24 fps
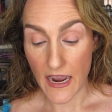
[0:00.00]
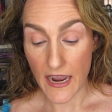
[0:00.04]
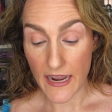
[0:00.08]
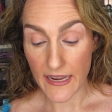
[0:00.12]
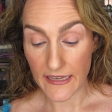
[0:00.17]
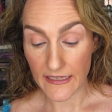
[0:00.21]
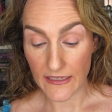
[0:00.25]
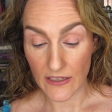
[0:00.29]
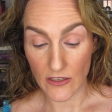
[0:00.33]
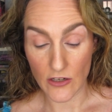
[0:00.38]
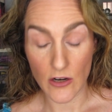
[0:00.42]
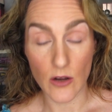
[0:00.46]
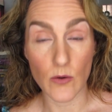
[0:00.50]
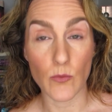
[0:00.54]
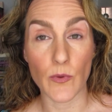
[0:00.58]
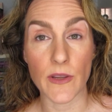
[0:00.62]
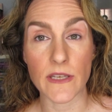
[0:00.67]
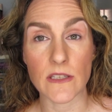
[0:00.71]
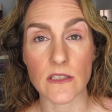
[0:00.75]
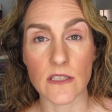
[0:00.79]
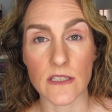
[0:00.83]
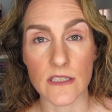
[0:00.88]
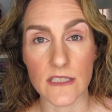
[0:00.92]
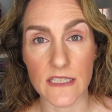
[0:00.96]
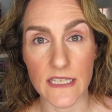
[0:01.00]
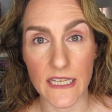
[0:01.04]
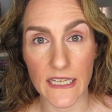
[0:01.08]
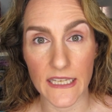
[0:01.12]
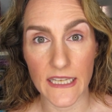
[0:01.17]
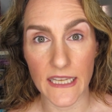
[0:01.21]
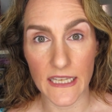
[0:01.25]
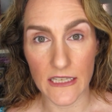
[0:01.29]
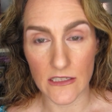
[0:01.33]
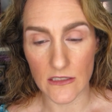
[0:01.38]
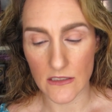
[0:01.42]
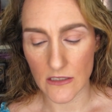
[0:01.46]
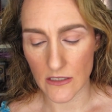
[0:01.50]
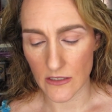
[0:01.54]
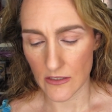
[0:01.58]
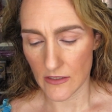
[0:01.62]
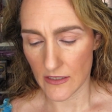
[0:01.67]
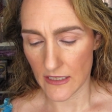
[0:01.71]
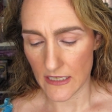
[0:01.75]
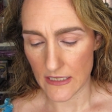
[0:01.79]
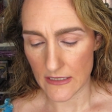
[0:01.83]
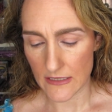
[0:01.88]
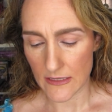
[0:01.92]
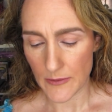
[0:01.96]
I cannot wait to dig into
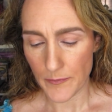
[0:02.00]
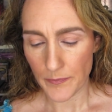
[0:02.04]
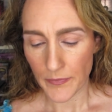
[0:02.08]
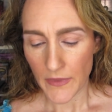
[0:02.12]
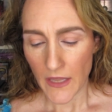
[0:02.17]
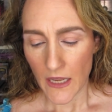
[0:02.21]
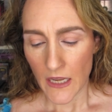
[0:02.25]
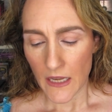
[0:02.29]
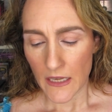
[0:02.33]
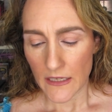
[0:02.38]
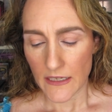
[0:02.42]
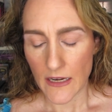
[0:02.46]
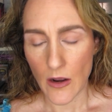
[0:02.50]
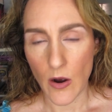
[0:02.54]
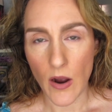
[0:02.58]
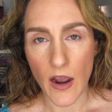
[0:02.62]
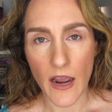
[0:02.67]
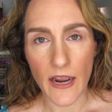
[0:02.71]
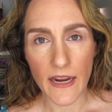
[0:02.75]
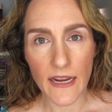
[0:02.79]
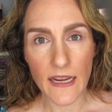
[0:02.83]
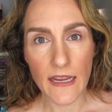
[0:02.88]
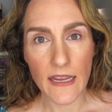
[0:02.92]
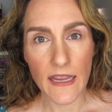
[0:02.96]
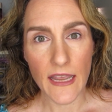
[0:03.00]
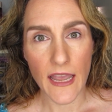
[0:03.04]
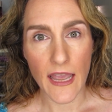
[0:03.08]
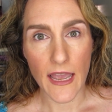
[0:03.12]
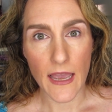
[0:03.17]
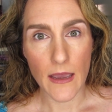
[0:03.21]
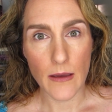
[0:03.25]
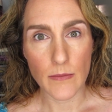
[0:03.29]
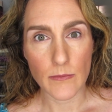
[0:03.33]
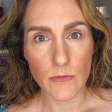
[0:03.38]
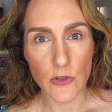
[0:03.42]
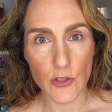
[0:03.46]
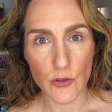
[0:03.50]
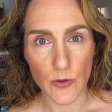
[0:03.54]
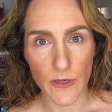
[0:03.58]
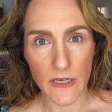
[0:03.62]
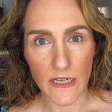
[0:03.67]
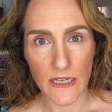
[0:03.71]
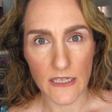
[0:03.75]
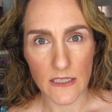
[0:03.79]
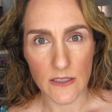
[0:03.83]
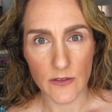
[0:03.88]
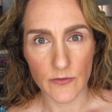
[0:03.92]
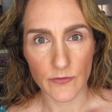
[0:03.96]
these. Now, I am
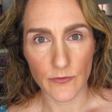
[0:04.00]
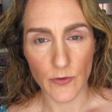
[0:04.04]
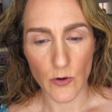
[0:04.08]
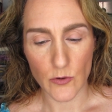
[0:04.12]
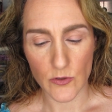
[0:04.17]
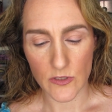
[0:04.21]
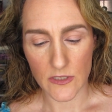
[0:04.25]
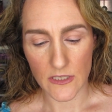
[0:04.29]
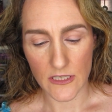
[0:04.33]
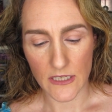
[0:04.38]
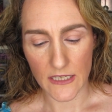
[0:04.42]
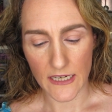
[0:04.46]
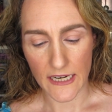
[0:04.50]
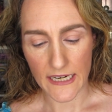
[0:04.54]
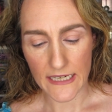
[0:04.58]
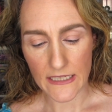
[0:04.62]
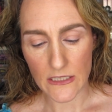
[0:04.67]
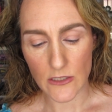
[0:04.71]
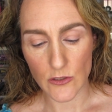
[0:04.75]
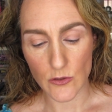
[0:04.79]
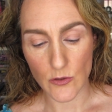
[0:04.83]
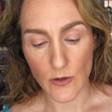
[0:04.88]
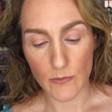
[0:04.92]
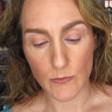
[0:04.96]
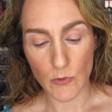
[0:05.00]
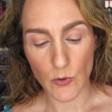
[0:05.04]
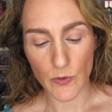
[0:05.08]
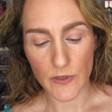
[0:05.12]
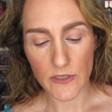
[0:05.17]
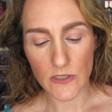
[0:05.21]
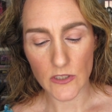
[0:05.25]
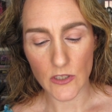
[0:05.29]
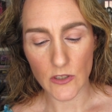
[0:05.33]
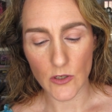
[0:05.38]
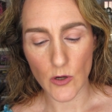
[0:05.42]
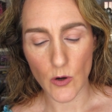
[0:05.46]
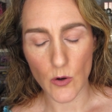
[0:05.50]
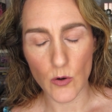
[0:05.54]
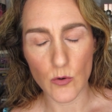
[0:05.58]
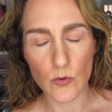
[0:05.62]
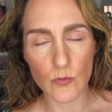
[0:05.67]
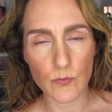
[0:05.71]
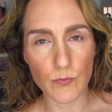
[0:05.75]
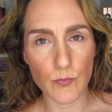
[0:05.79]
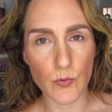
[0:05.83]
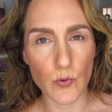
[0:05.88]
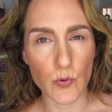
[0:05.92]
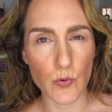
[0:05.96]
training some folks tonight, so I'm going to
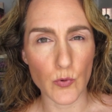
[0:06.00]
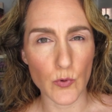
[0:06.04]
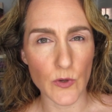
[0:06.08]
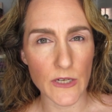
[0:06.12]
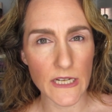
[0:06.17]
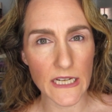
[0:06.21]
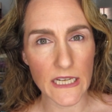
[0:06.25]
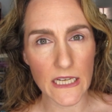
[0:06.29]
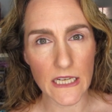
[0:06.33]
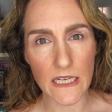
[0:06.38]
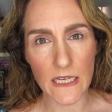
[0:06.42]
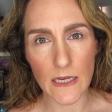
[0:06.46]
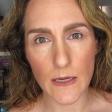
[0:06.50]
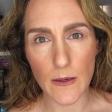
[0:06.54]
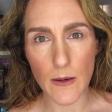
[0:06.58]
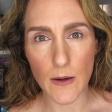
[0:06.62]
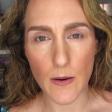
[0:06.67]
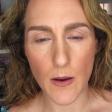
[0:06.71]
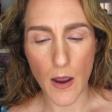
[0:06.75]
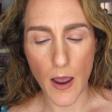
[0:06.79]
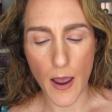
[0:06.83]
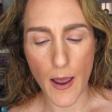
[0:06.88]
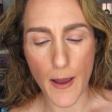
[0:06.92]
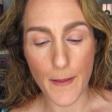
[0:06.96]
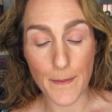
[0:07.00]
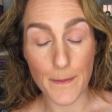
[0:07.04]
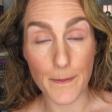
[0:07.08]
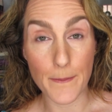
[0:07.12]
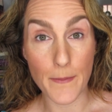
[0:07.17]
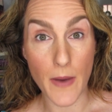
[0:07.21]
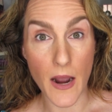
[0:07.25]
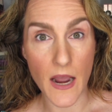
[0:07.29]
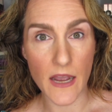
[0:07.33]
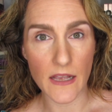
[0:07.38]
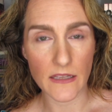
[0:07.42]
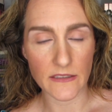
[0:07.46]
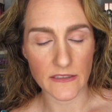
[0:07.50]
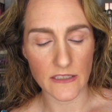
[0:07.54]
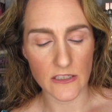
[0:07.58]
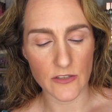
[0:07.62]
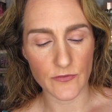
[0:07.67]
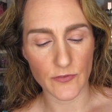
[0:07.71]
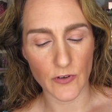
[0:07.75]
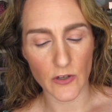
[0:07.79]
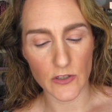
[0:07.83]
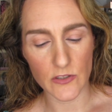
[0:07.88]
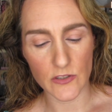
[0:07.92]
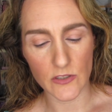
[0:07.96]
go pretty mild as
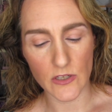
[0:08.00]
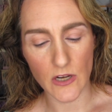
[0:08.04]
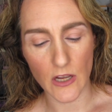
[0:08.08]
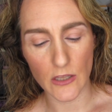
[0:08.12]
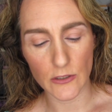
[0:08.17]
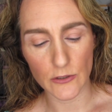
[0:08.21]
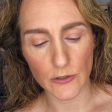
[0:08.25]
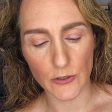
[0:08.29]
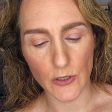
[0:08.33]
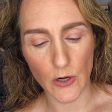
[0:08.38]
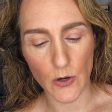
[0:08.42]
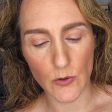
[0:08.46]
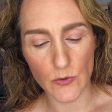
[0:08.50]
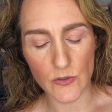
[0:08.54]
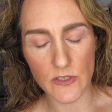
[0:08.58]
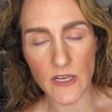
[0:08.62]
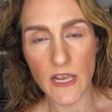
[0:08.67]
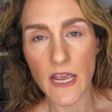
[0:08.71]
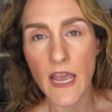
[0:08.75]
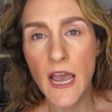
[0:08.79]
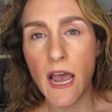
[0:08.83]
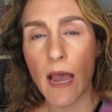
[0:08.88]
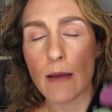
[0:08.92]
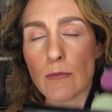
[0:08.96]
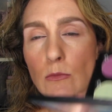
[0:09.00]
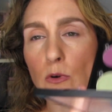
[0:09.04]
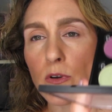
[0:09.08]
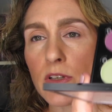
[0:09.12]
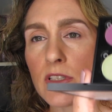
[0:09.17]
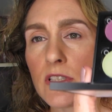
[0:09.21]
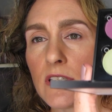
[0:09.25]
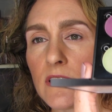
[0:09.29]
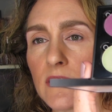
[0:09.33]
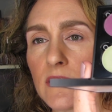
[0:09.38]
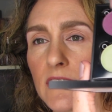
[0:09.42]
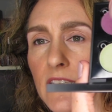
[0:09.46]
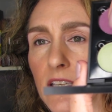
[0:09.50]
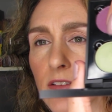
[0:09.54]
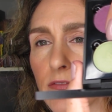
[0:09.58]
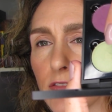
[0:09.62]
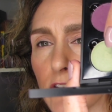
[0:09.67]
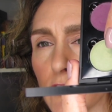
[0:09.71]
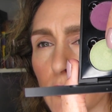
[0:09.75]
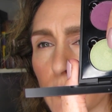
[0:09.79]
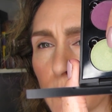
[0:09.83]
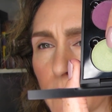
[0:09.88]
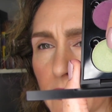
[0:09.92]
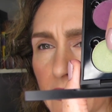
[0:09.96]
far as color goes. I'm going to leave
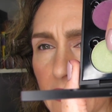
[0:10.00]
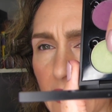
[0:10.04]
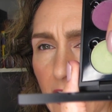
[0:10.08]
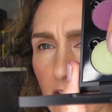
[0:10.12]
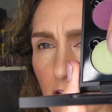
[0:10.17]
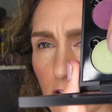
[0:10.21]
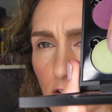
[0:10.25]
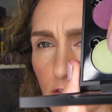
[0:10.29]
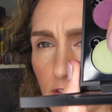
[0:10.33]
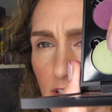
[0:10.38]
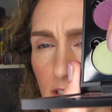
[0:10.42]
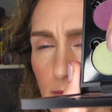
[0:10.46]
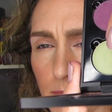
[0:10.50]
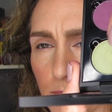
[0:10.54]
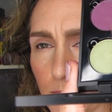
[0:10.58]
the green out of it.